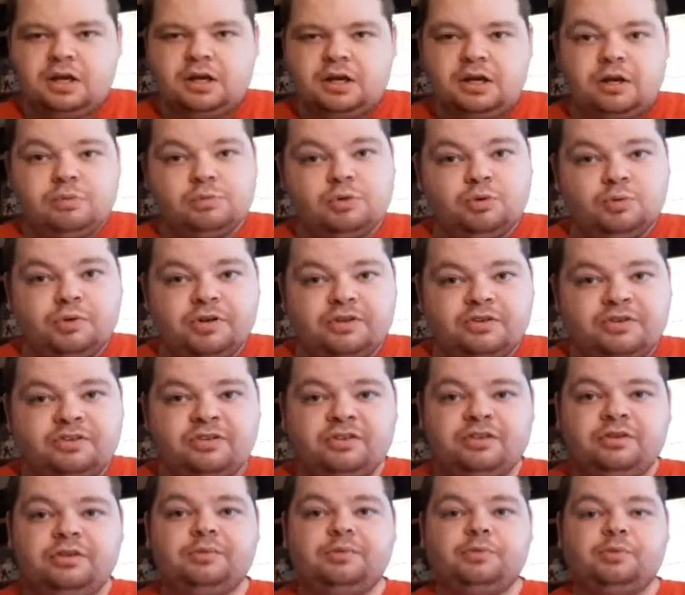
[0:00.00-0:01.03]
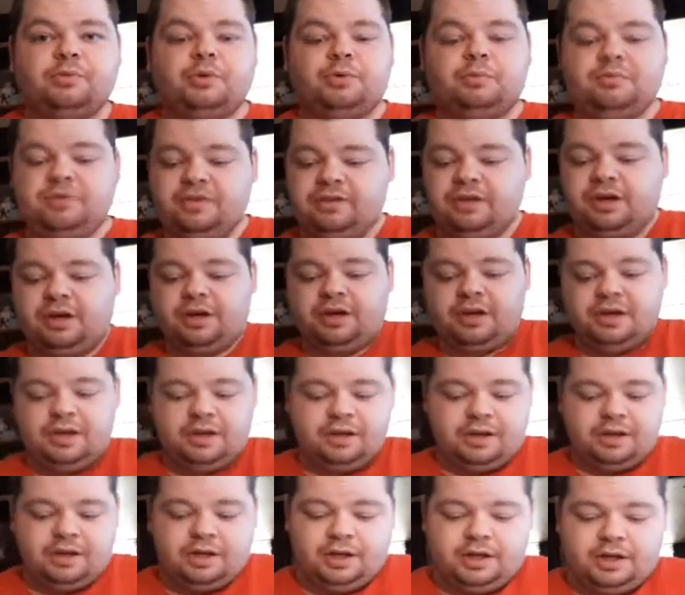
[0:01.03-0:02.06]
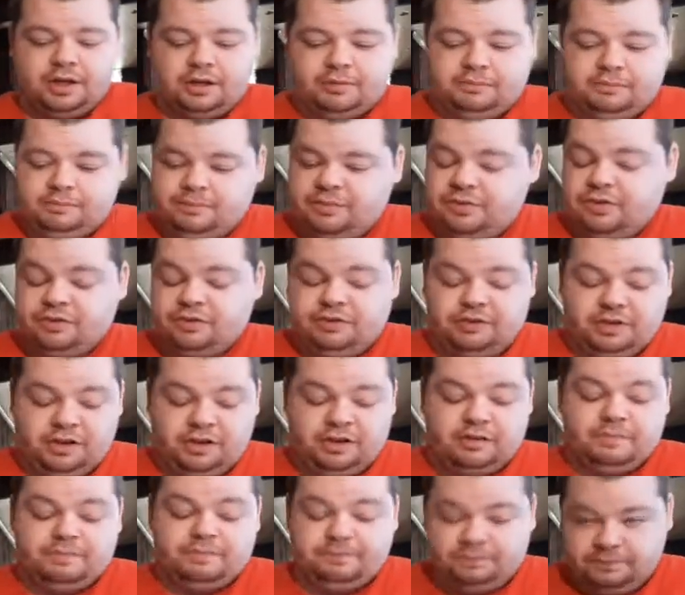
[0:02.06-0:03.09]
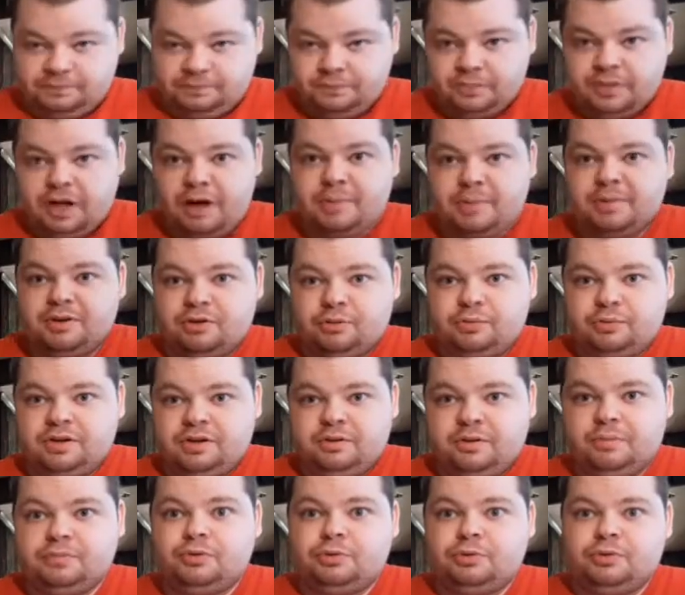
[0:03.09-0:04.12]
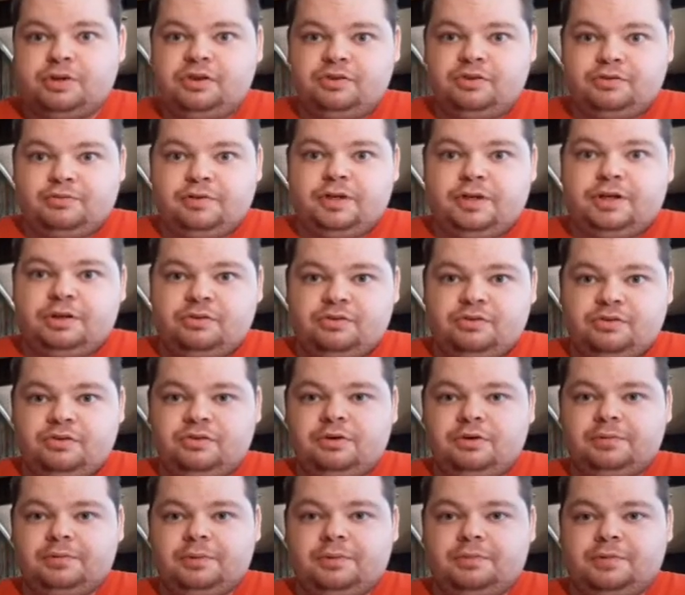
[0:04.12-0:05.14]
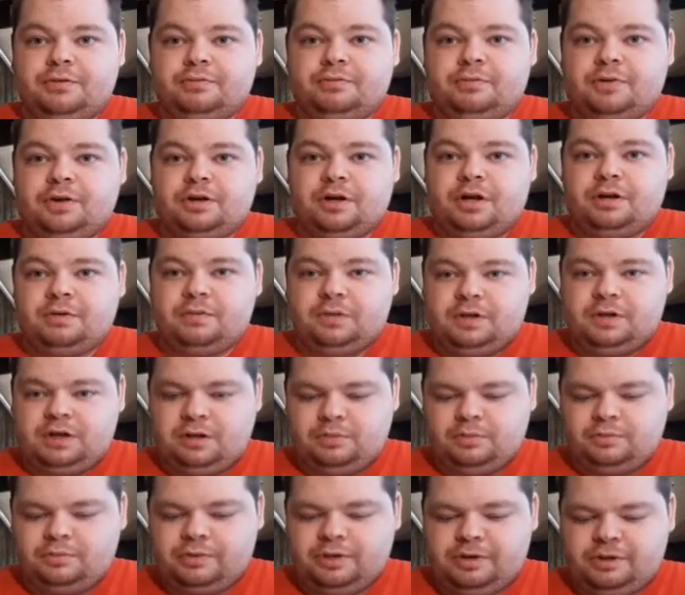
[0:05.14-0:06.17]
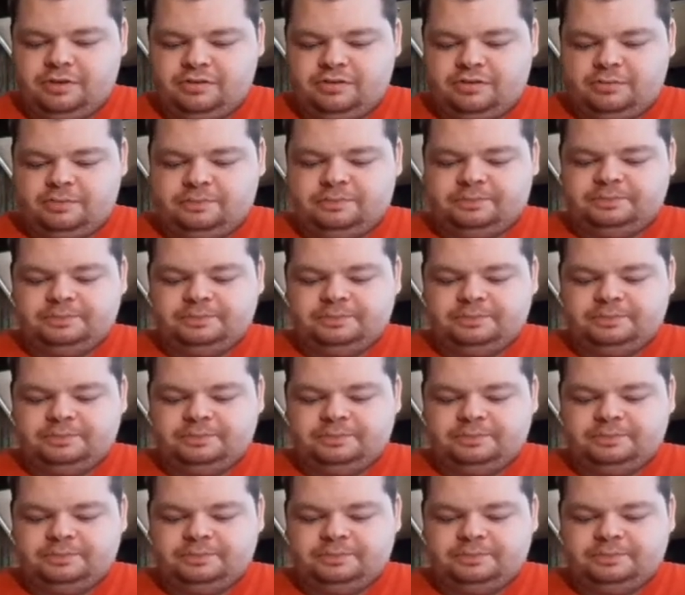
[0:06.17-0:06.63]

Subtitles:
I'm doing this in the living room today. I'm doing these videos in the living room for a couple weeks.